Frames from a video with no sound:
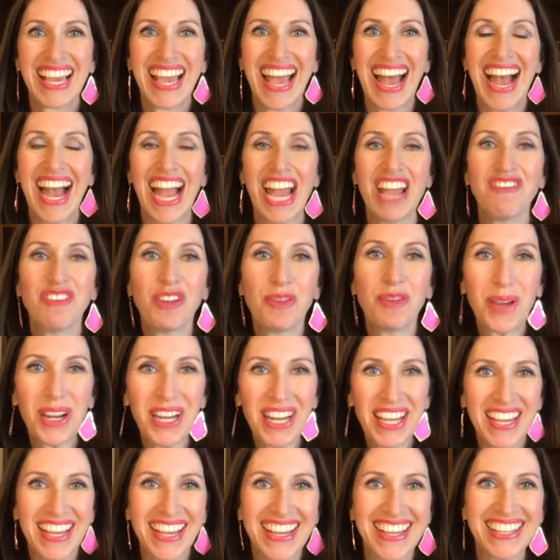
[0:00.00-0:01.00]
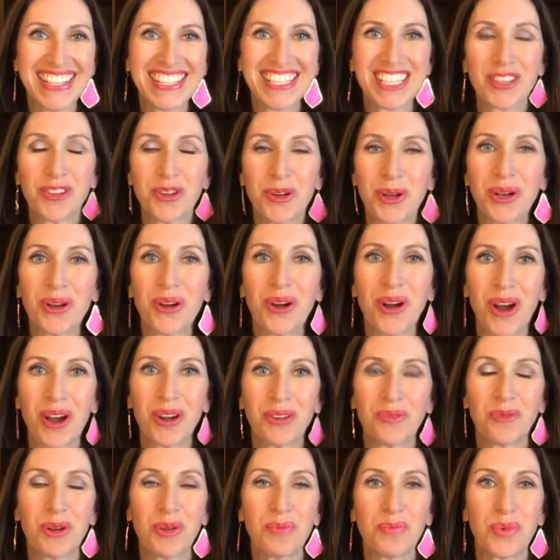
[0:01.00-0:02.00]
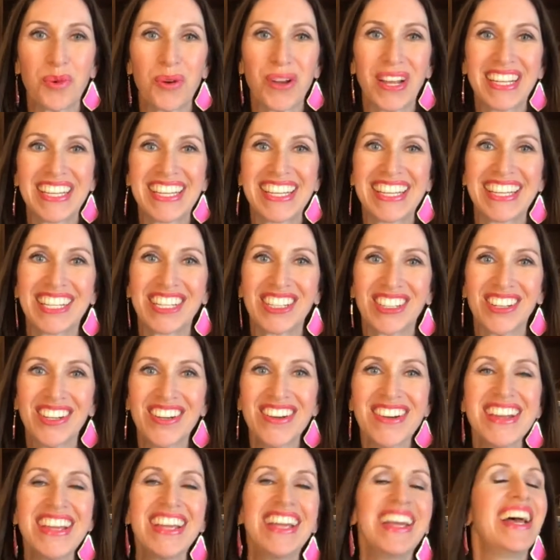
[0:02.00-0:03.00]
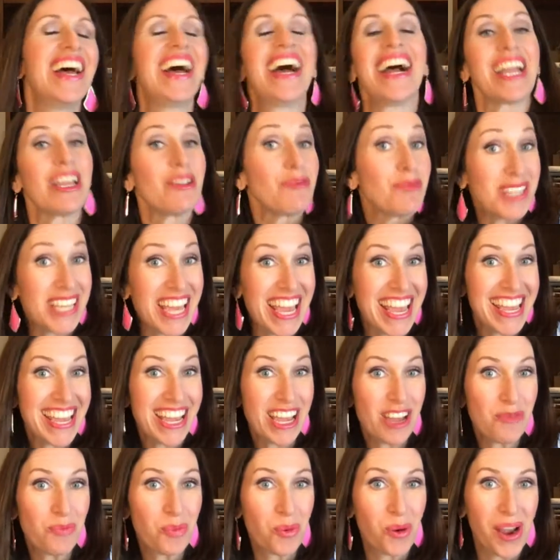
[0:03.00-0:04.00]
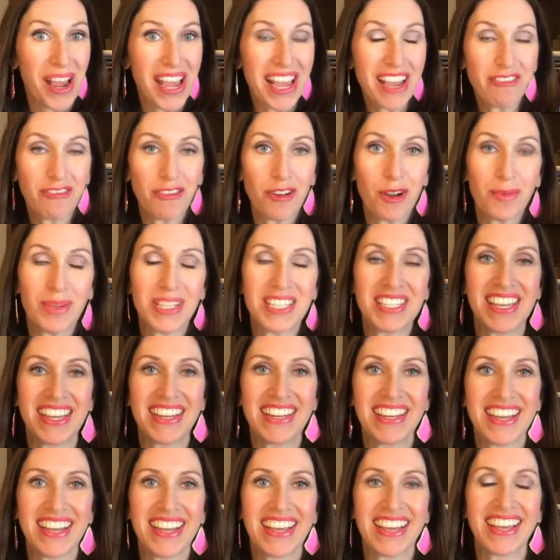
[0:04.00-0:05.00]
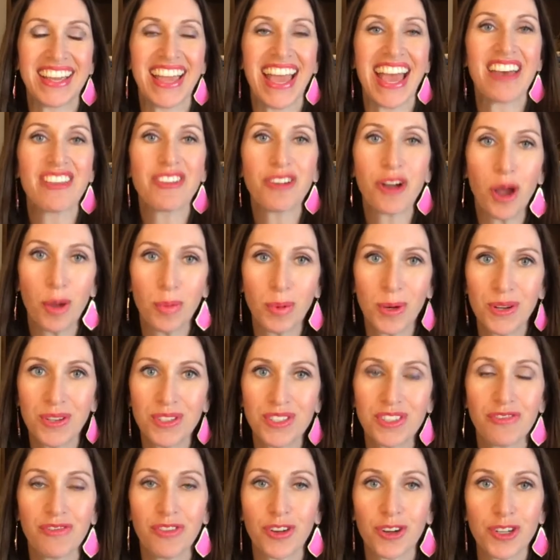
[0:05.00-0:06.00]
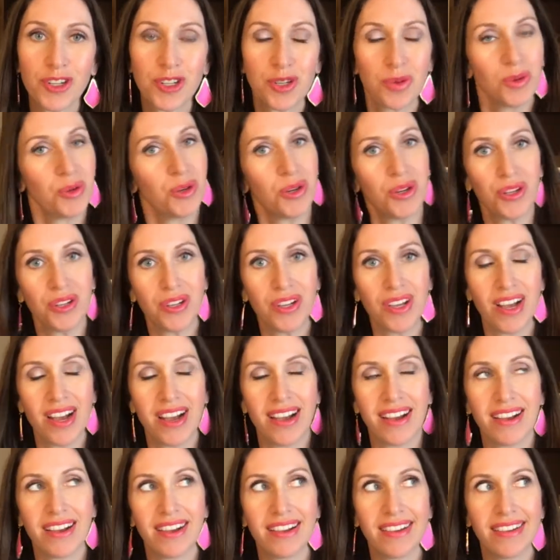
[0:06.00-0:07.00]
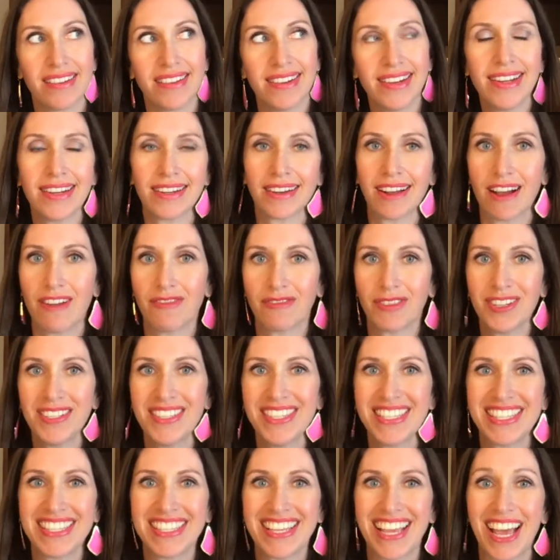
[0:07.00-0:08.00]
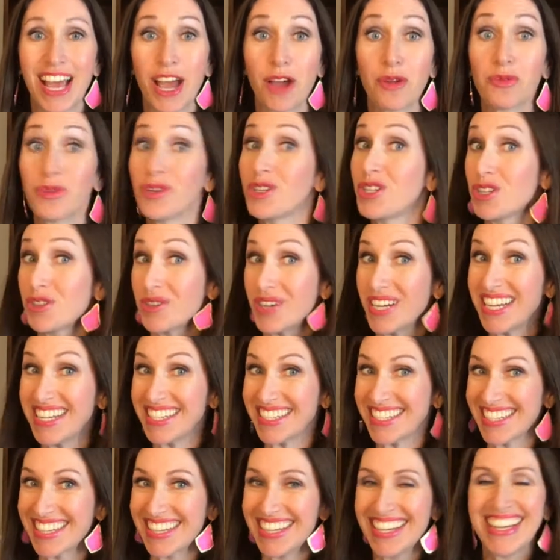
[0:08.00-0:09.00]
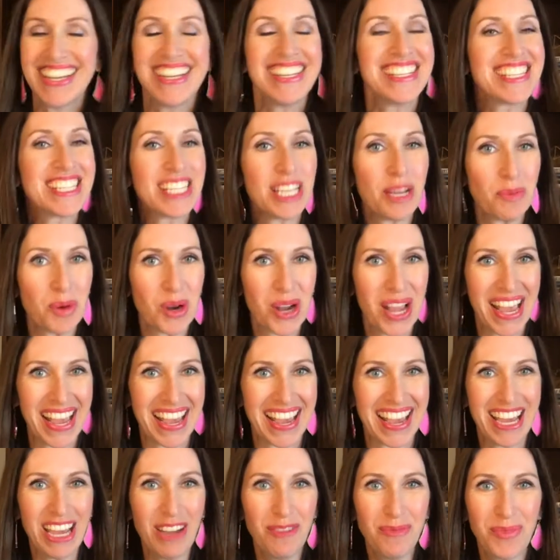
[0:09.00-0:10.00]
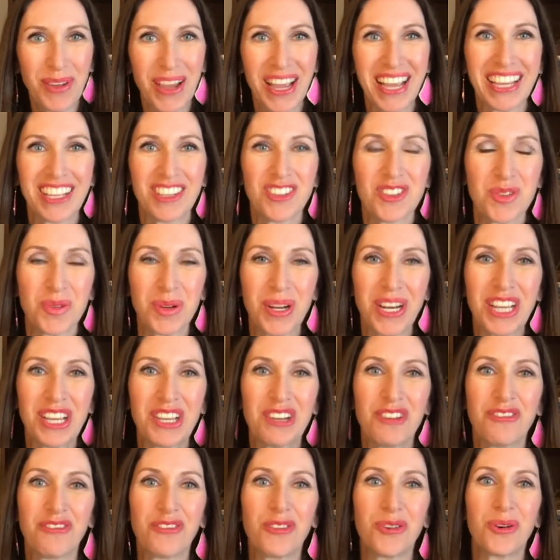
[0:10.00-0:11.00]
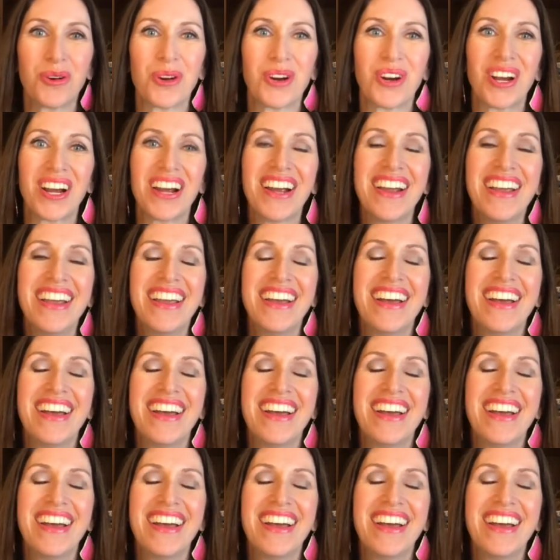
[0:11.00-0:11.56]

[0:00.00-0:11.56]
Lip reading: Hi, everybody. It's lawyer Autumn Webb Boyd here. I am taking a break from attending Heather Hubbard's virtual, not conference, retreat, summer camp, and joining you for